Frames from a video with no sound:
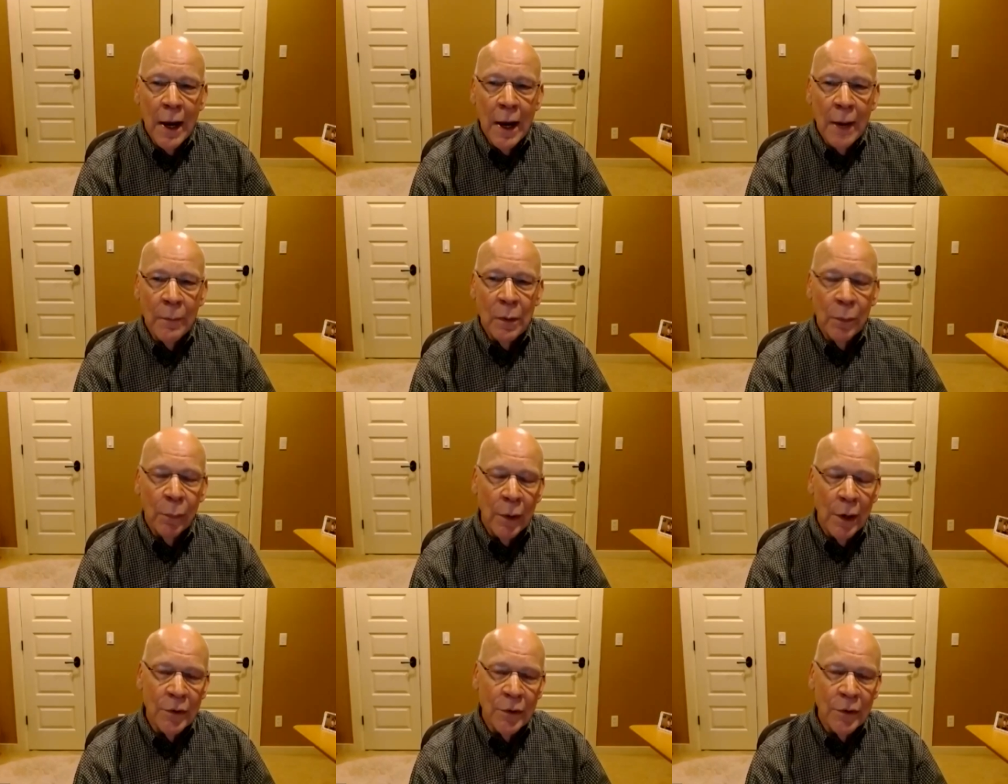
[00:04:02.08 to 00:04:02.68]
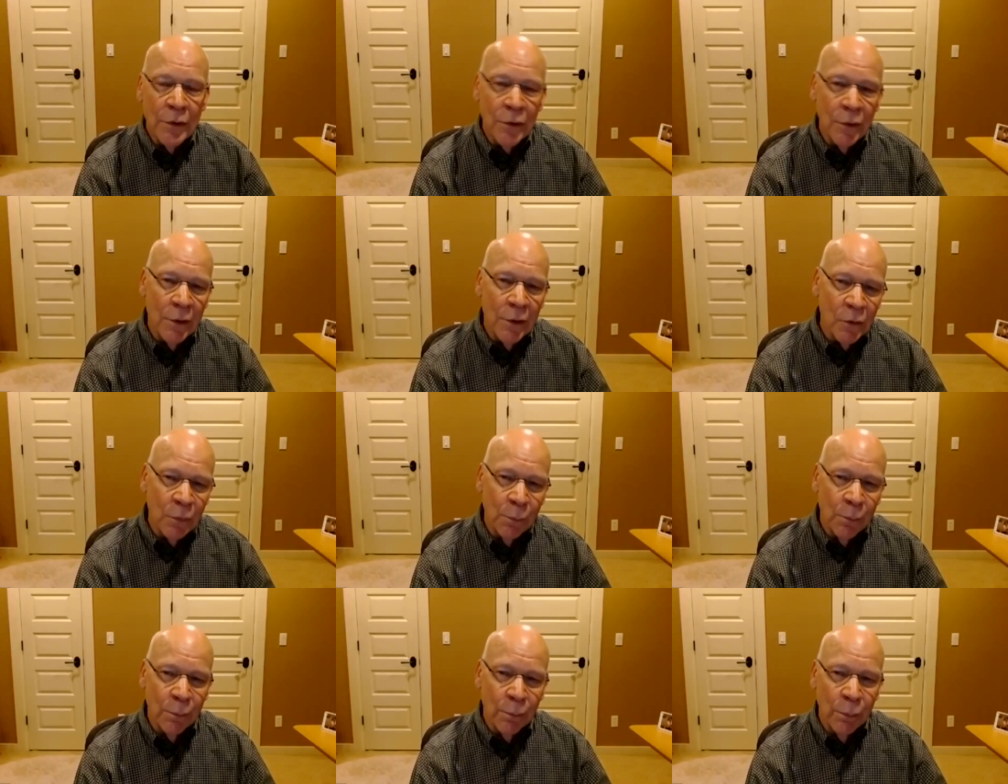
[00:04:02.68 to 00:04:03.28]
pressure is
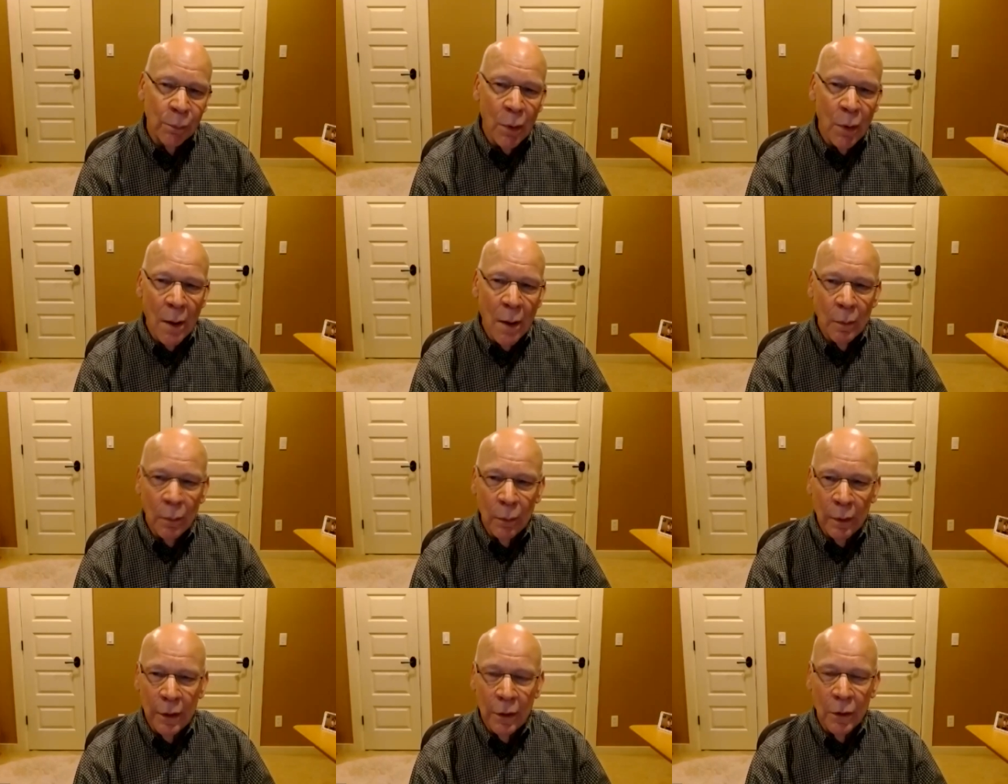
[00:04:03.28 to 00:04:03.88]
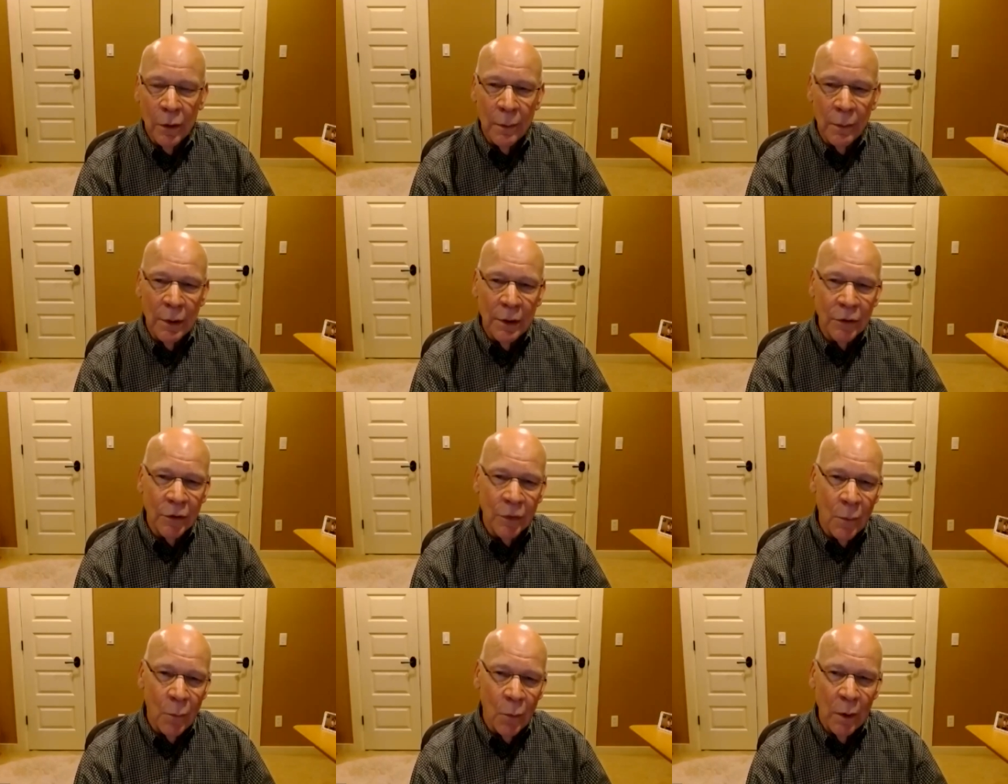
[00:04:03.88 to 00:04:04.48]
probably going to be
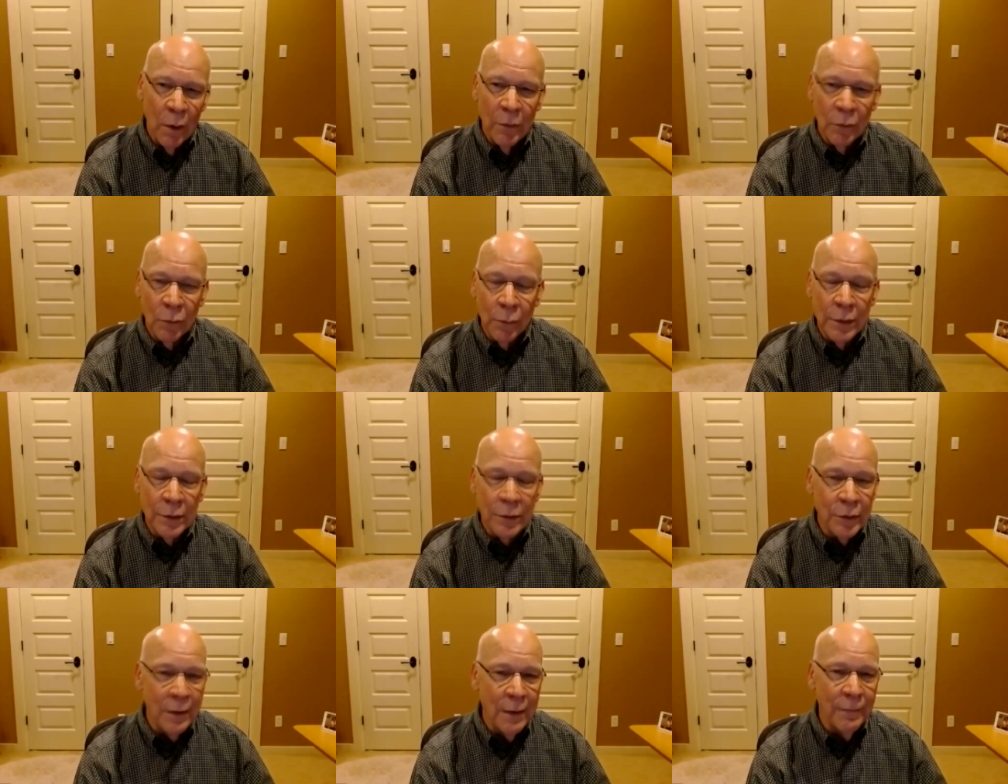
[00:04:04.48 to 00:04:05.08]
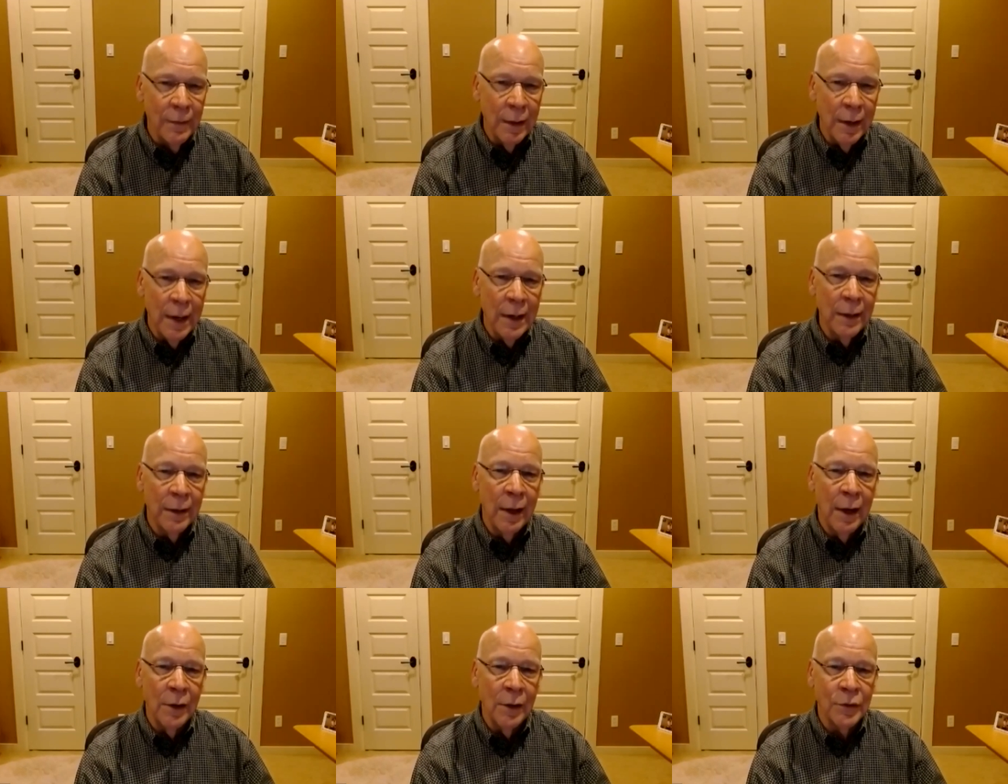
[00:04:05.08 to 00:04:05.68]
somewhere between 7,000 and
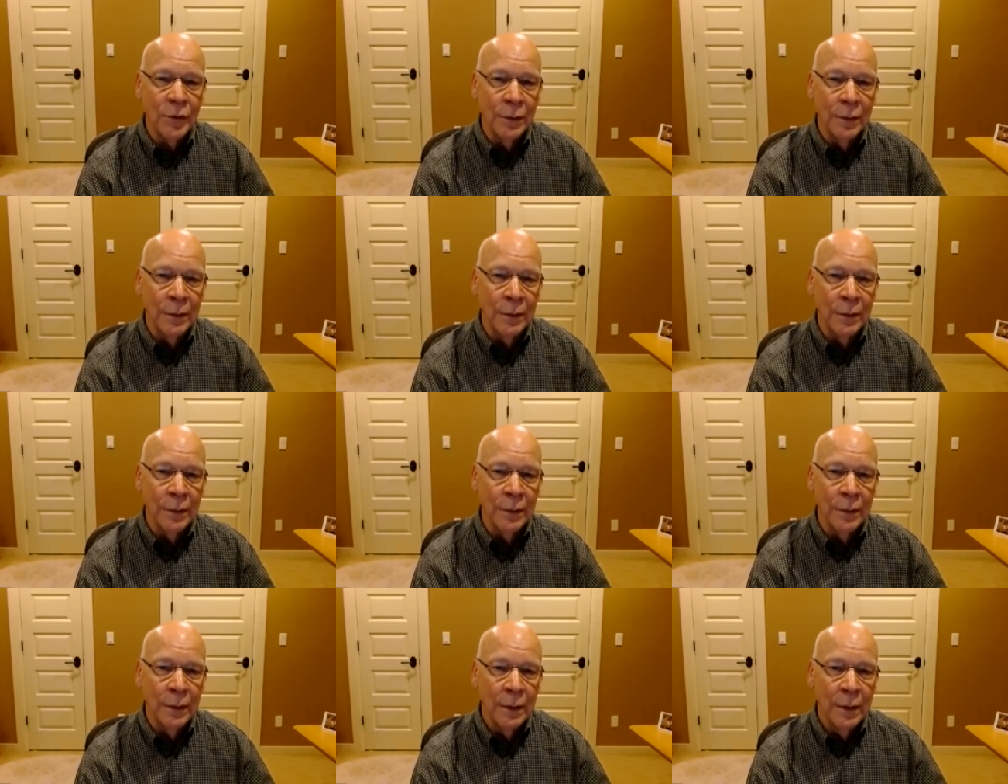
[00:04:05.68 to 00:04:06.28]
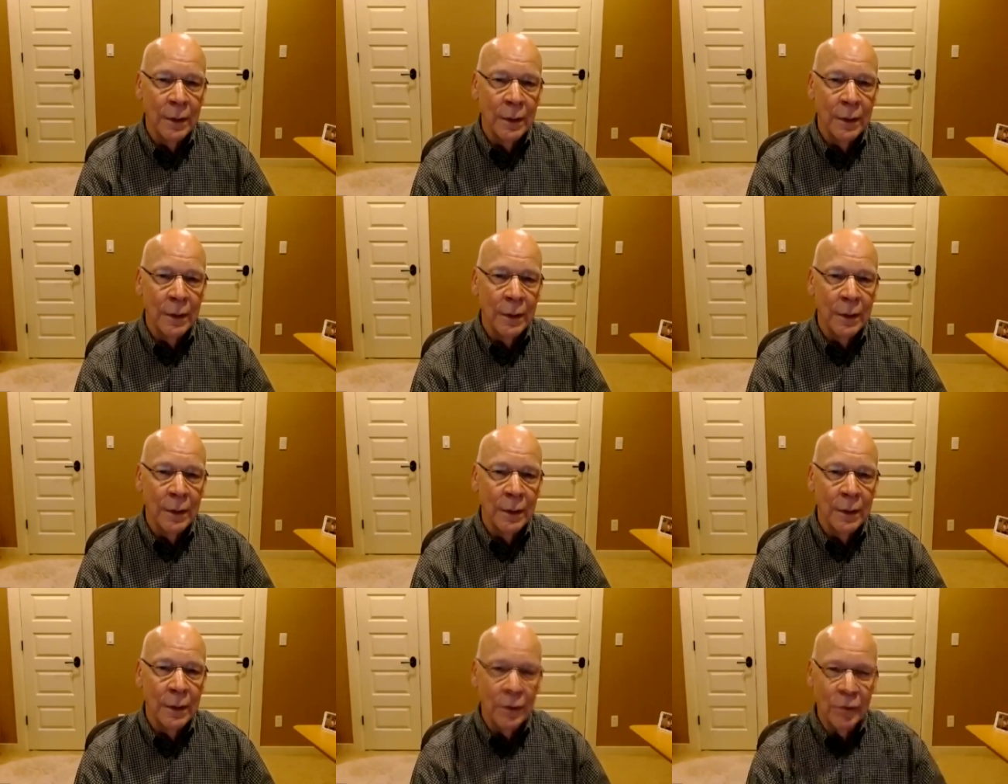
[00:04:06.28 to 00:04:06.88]
8,000 feet
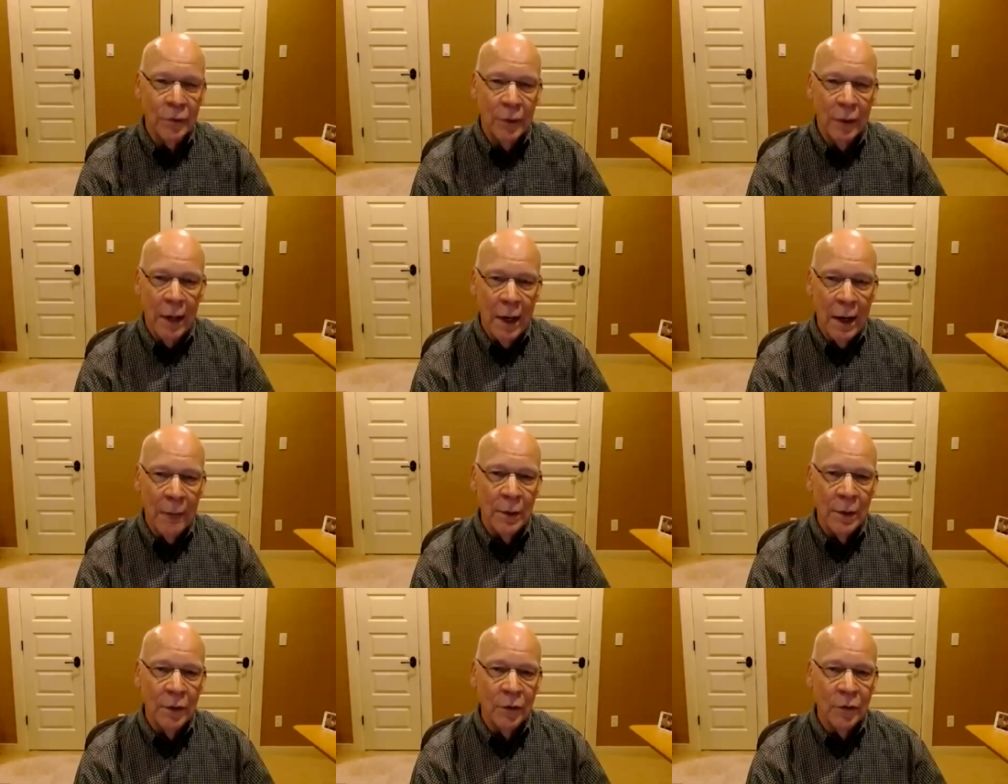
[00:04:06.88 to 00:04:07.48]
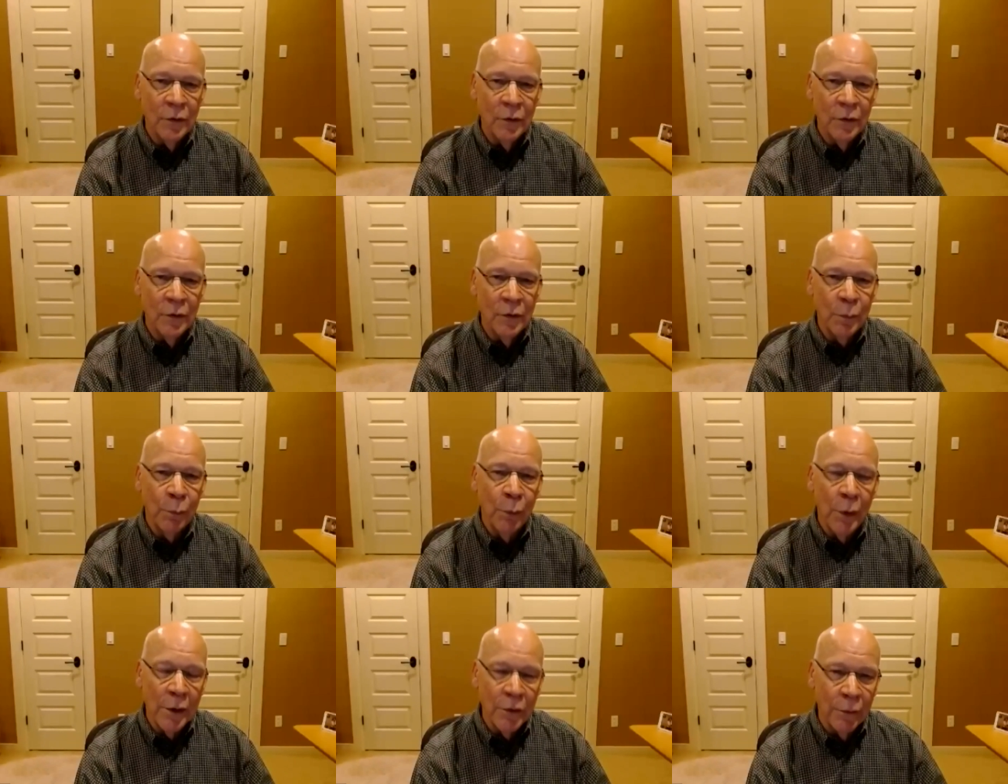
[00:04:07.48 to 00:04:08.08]
because the cabin is
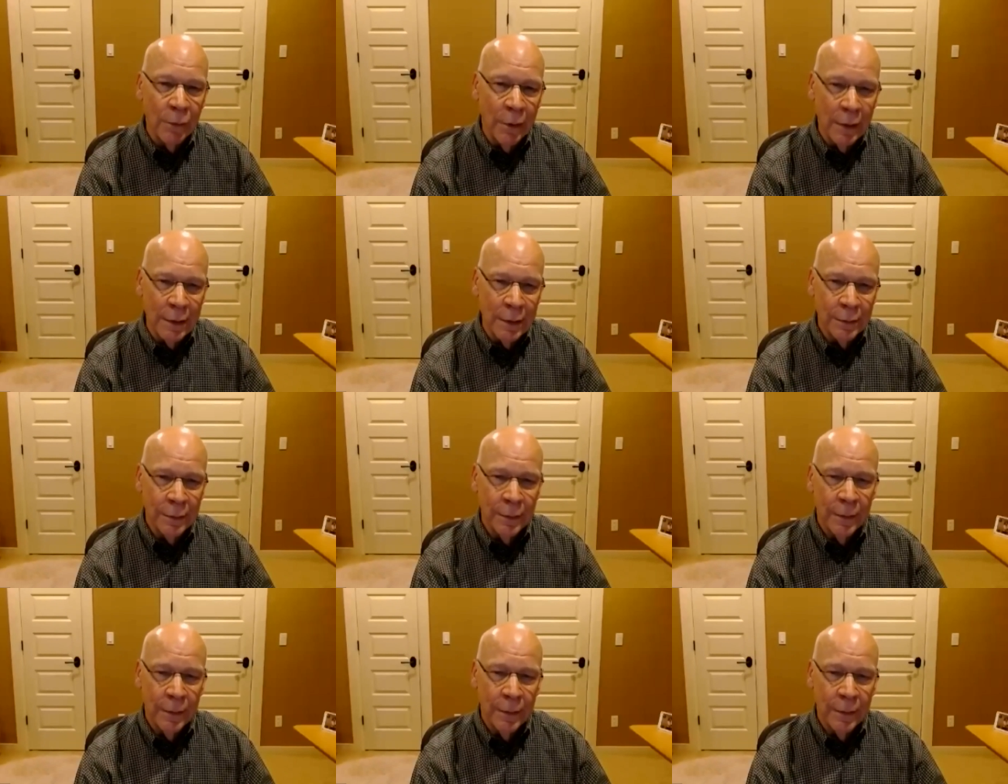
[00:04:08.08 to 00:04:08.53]
pressurized.